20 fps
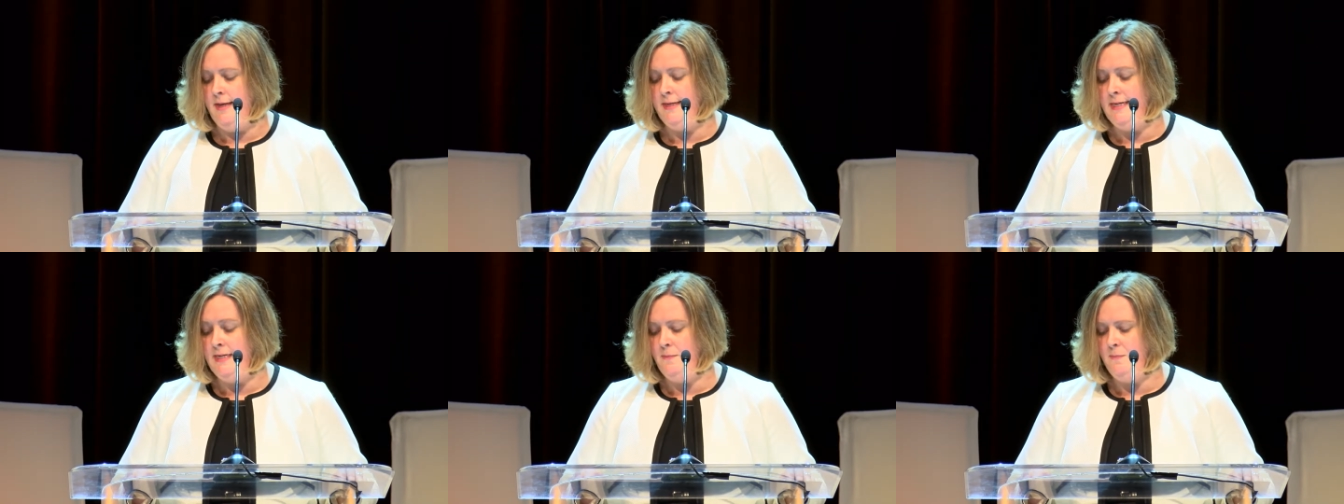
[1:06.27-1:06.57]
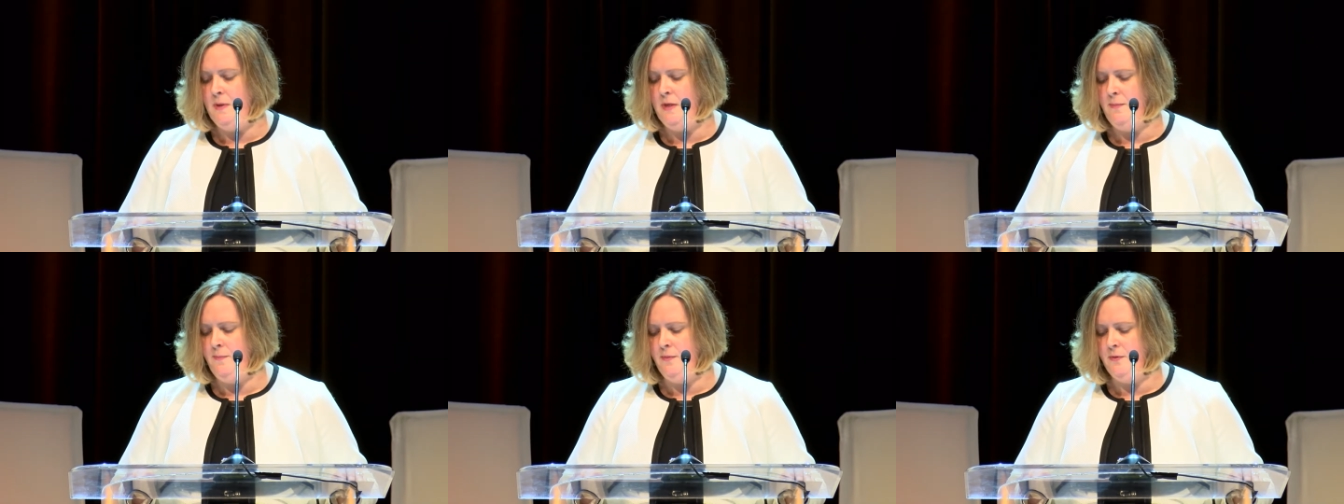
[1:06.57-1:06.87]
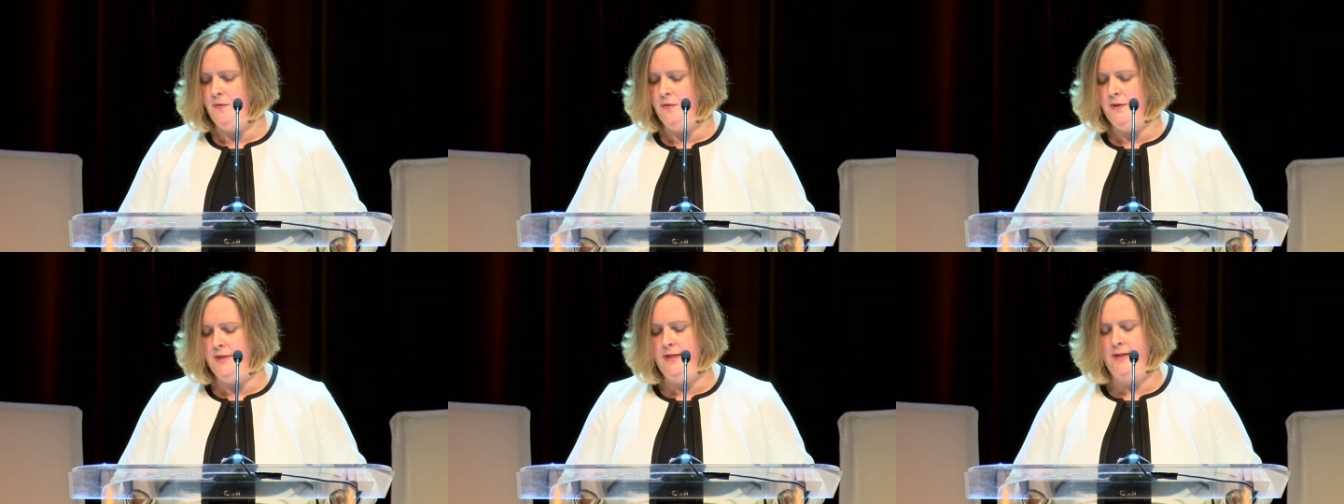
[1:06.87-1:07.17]
need people
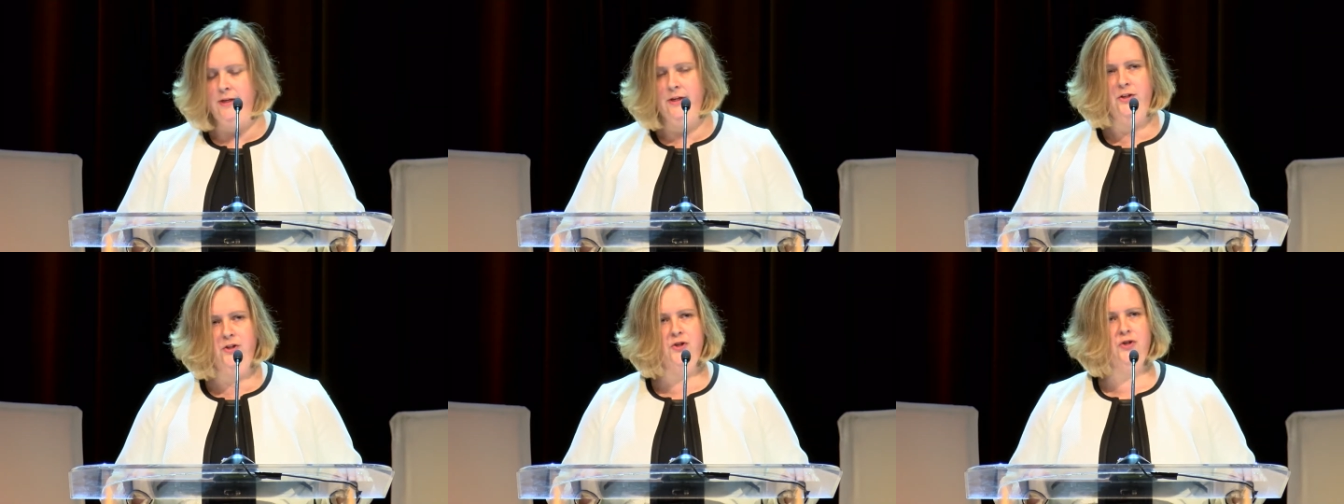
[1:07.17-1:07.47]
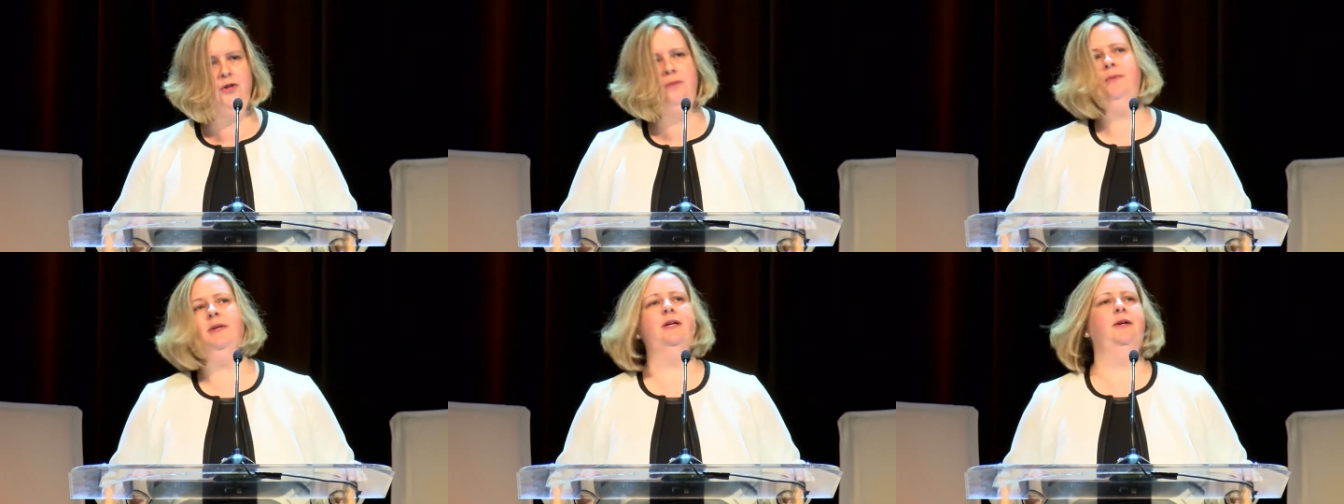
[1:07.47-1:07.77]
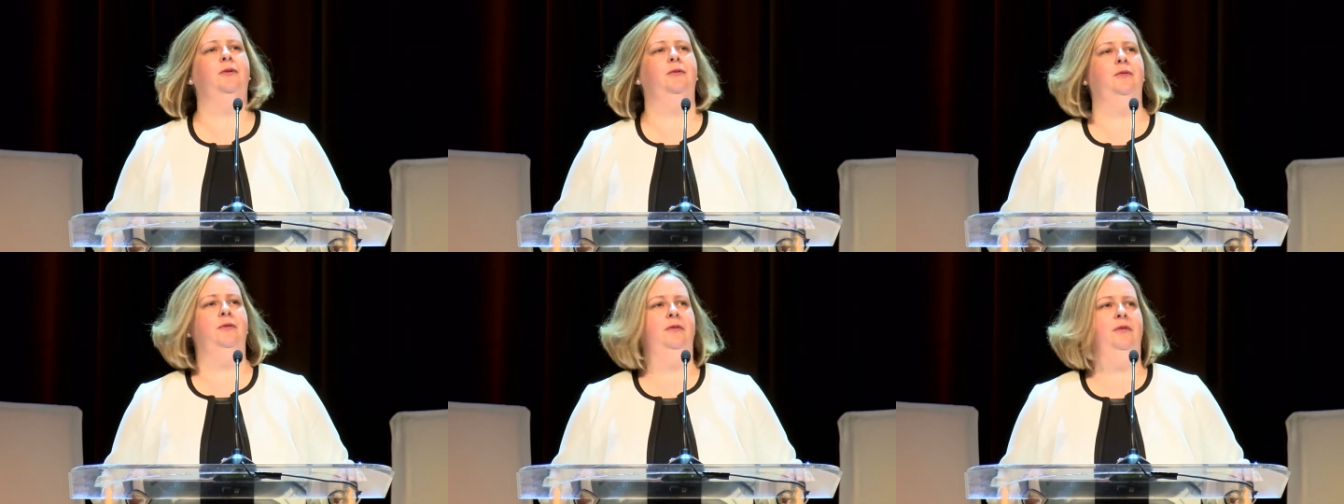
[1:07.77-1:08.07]
who can
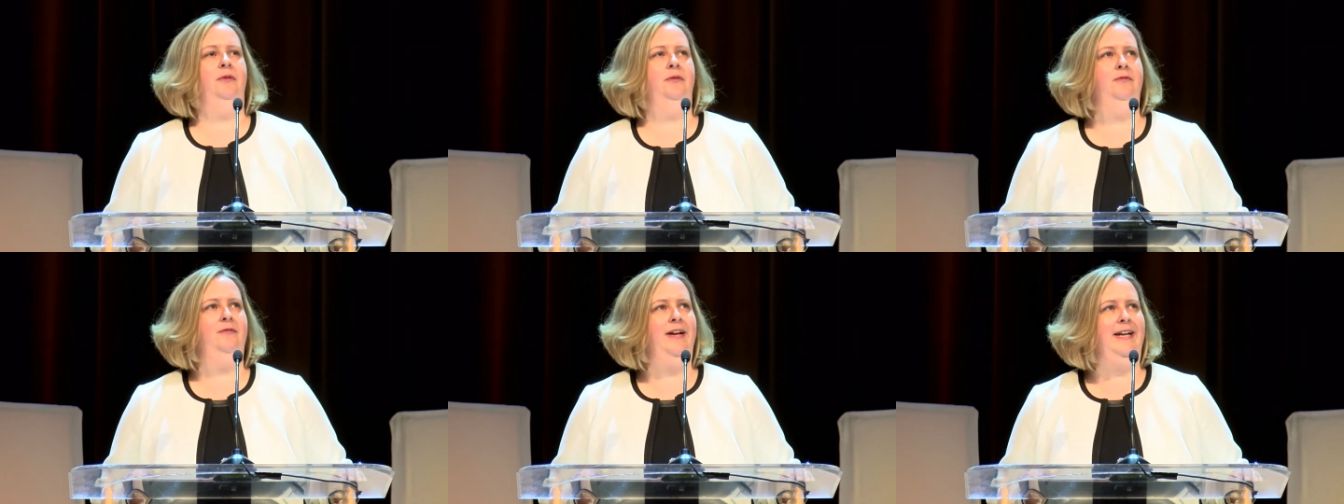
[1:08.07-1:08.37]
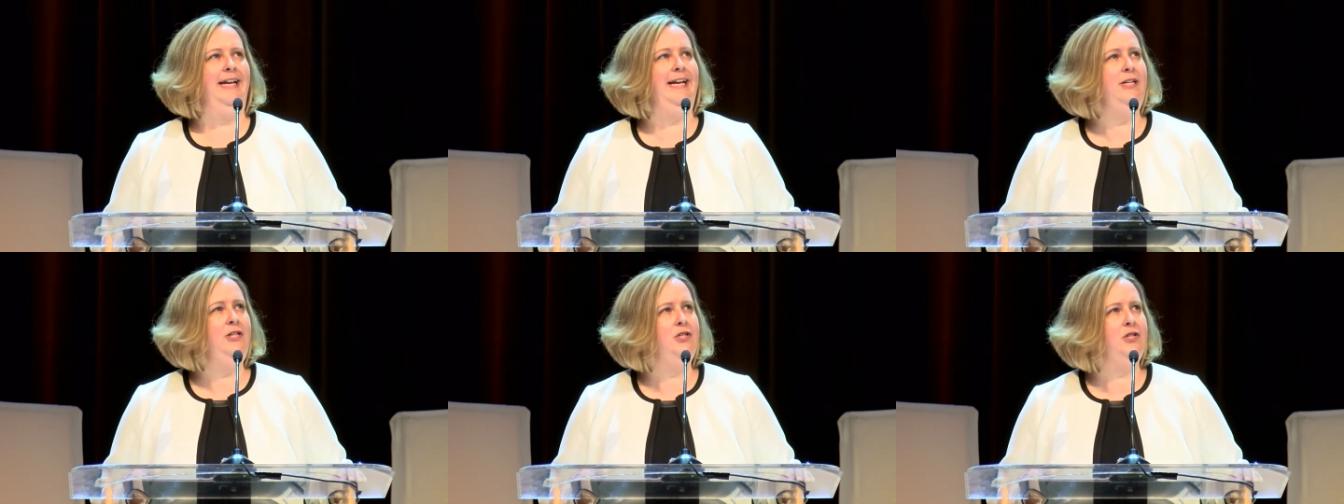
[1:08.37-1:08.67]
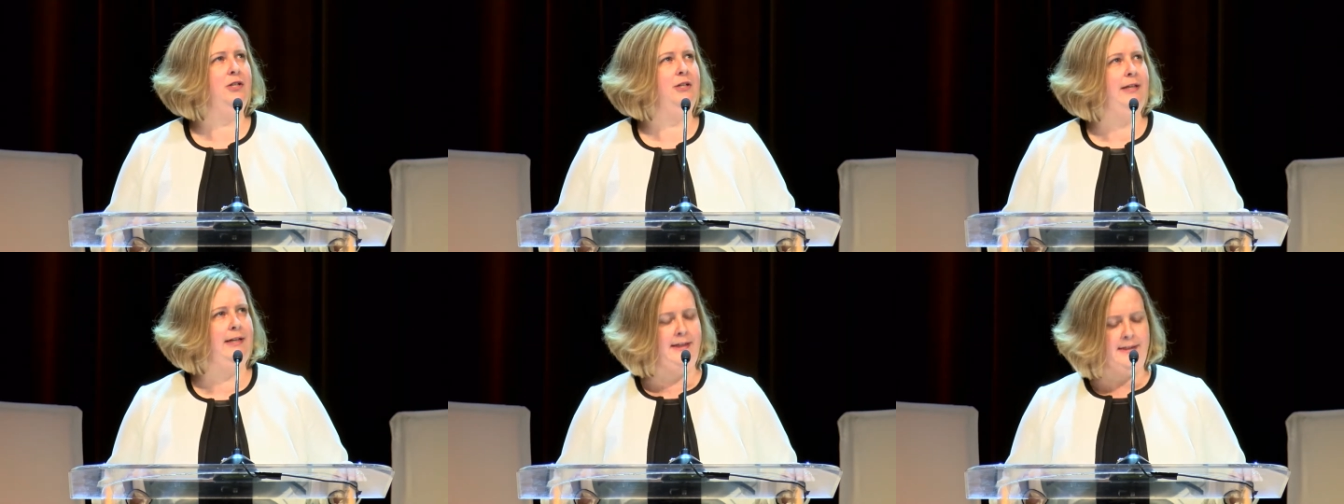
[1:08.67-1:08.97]
contribute
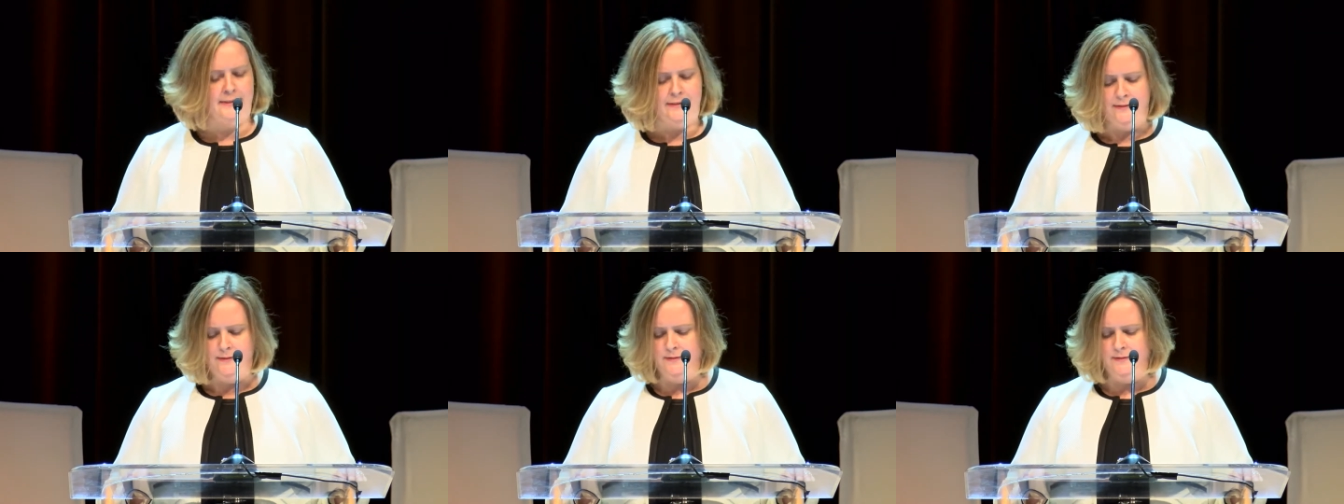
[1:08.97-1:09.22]
financially.